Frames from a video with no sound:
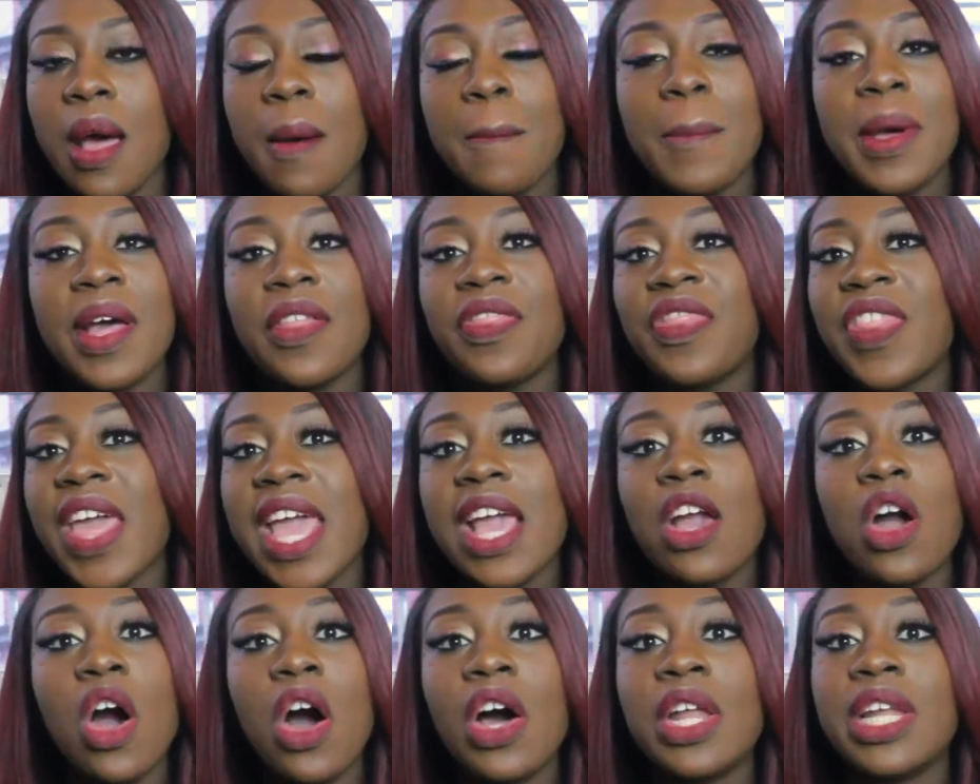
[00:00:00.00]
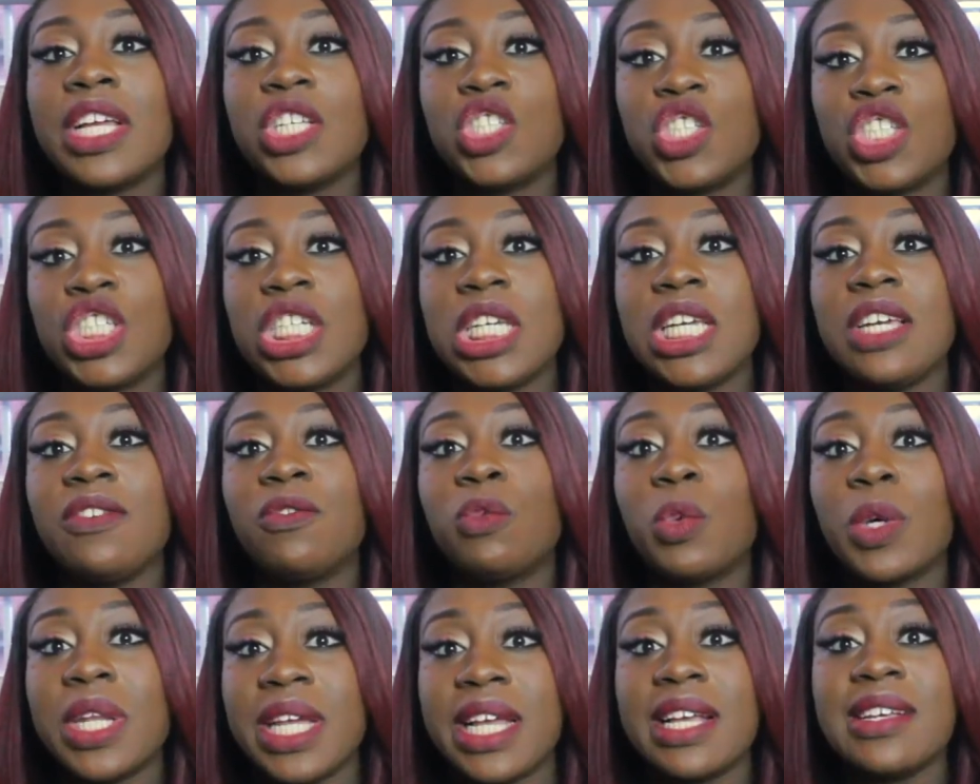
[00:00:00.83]
but they can't
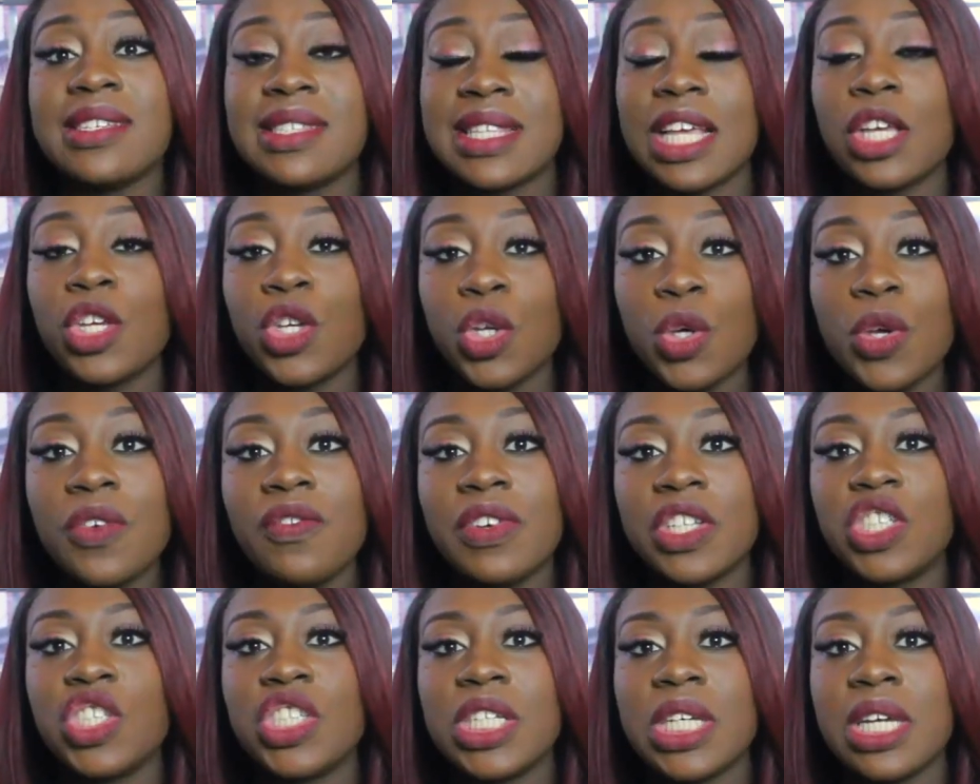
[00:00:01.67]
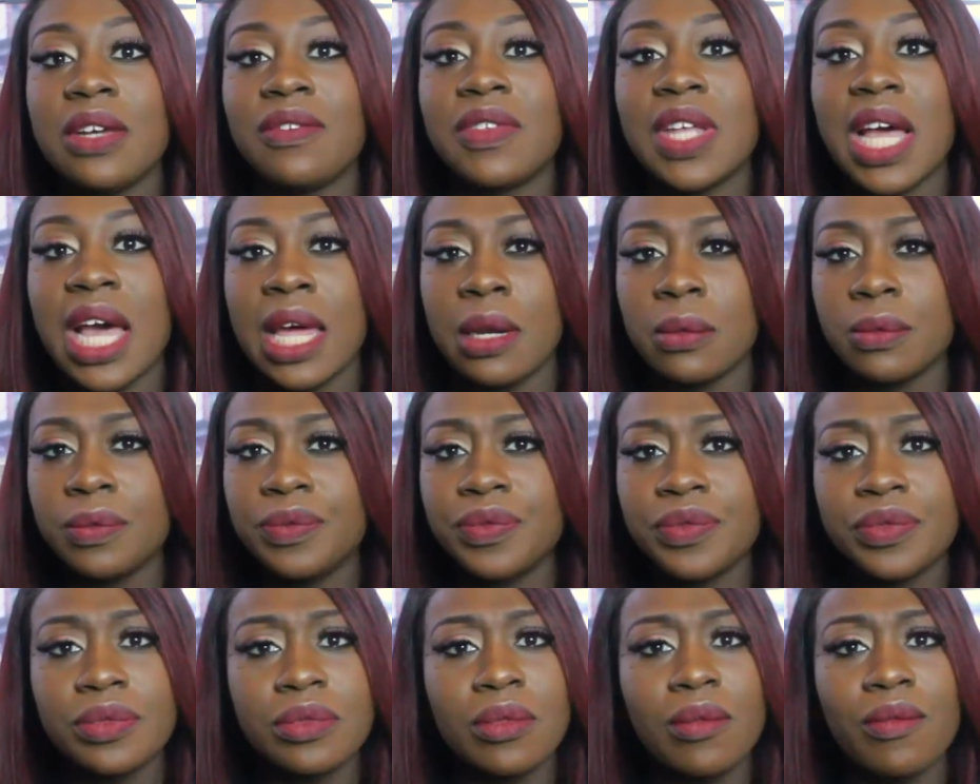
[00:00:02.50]
achieve what it is that you've achieved. And